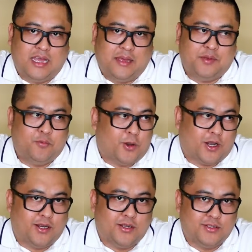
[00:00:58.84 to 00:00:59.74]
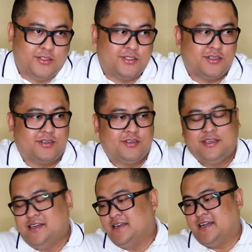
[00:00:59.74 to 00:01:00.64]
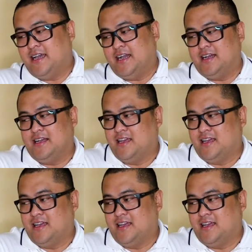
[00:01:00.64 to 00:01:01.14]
heavy workload, so yeah,